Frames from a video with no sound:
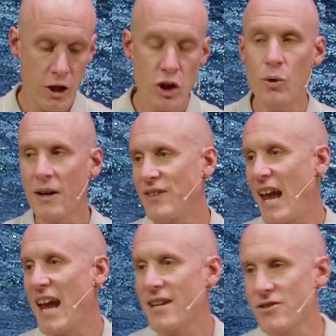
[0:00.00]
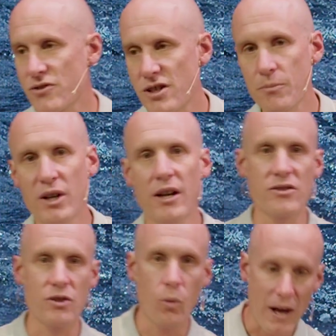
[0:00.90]
You don't have to answer someone
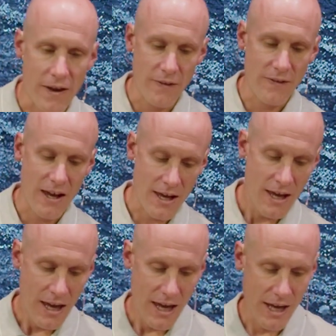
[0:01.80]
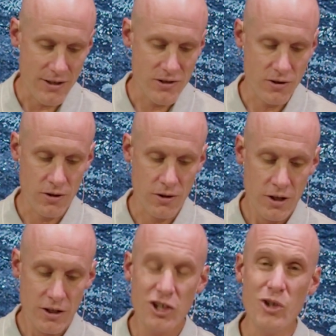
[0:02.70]
else the way that they answer
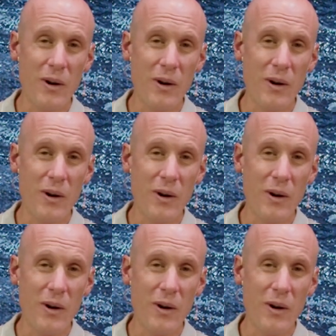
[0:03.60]
you.